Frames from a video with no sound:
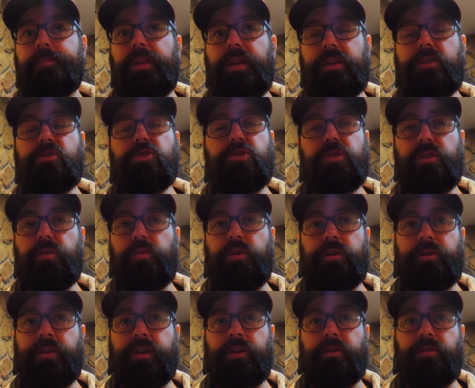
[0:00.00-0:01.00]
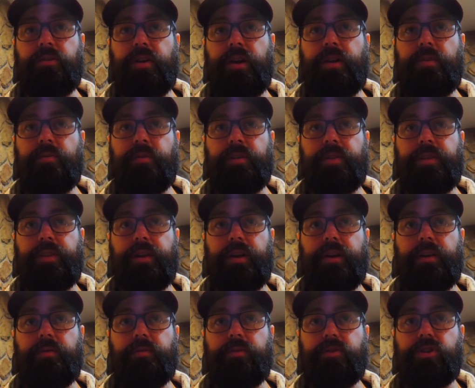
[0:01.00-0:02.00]
it usually works out great with
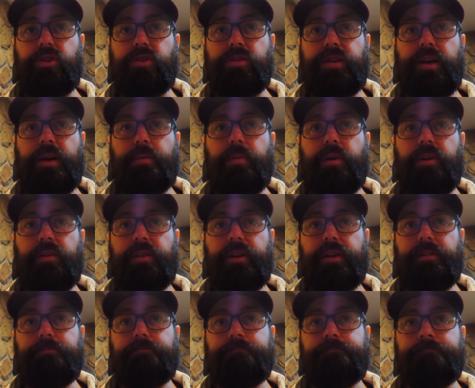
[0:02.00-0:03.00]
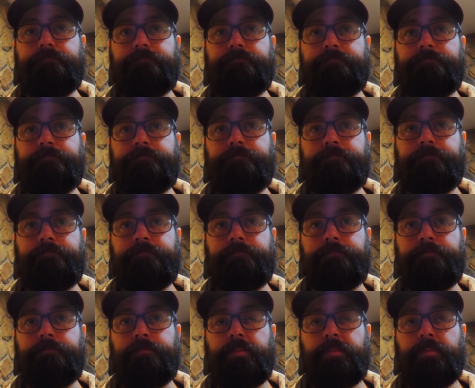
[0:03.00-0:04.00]
just eyeballing
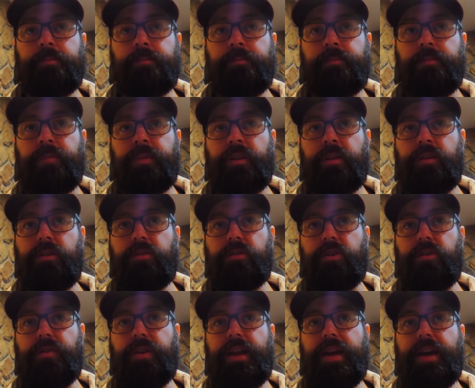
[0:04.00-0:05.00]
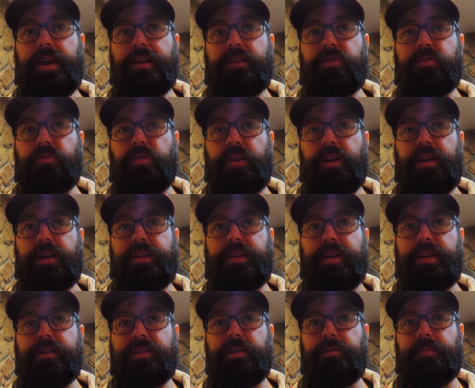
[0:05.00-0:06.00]
it. So next we're going to
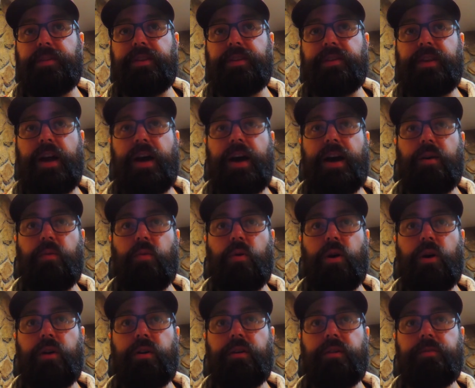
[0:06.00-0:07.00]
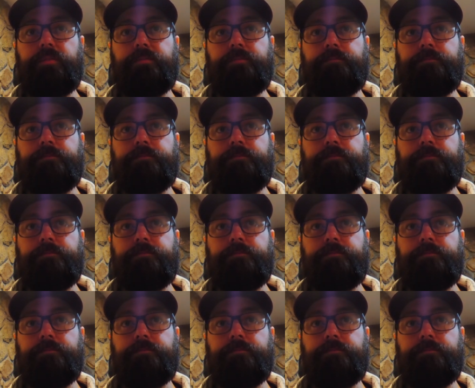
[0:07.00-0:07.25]
take some of this hot water